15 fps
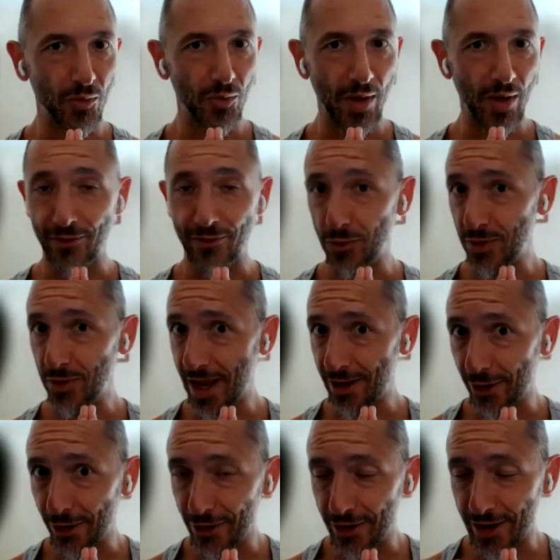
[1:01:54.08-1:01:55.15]
have you yet
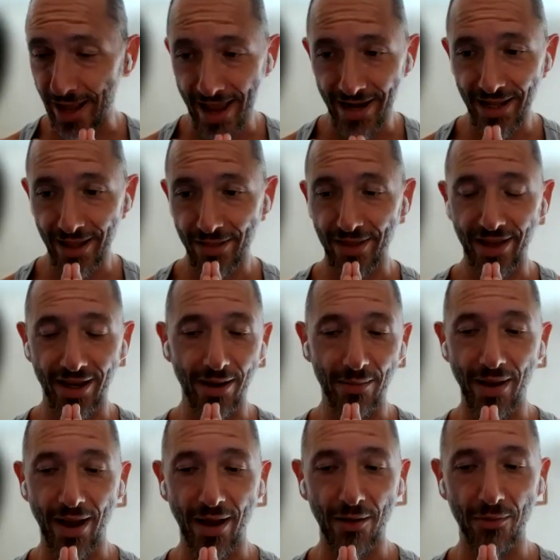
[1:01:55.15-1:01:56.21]
heard anything
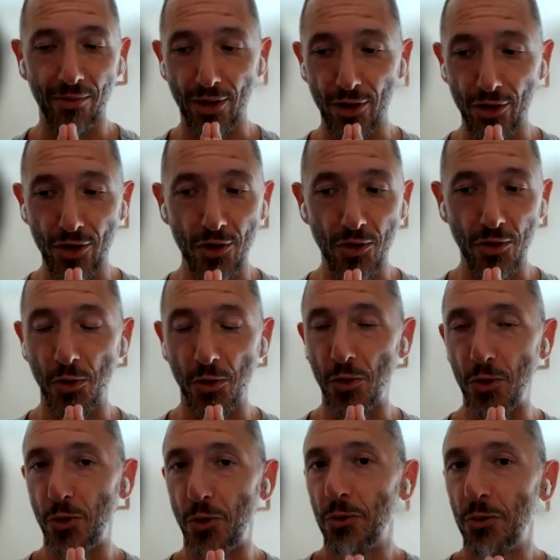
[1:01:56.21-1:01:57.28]
about the
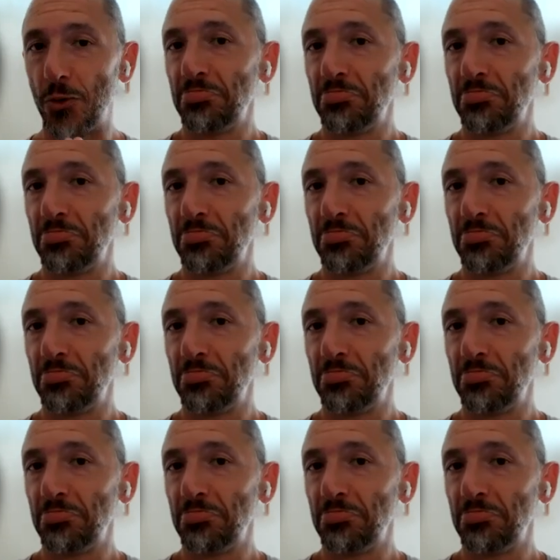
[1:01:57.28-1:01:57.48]
new